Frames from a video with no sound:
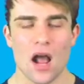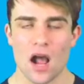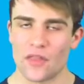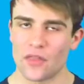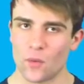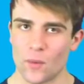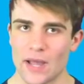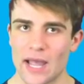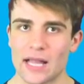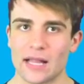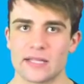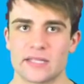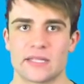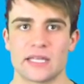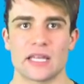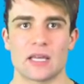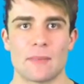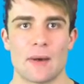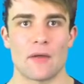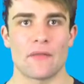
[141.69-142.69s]
And the way I like to
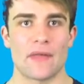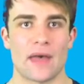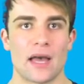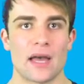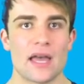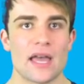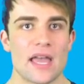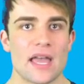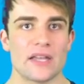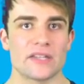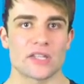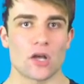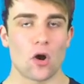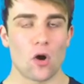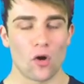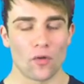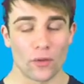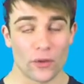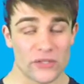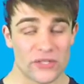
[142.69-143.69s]
think about that is that
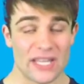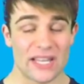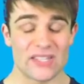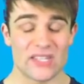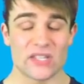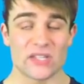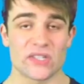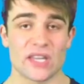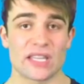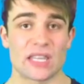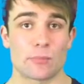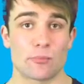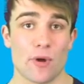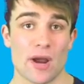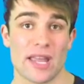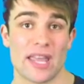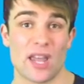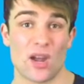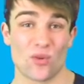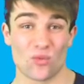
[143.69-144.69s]
all those things inside the
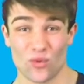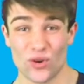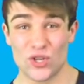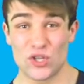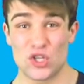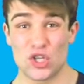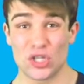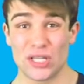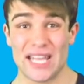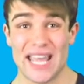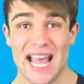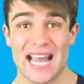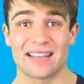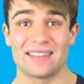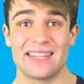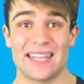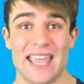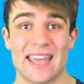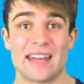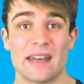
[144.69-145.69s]
bracket originally
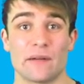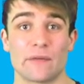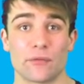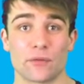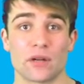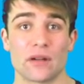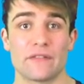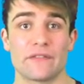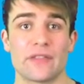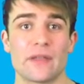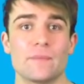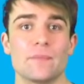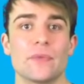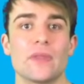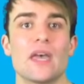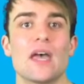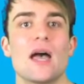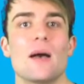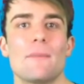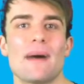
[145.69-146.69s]
had the n in front of them.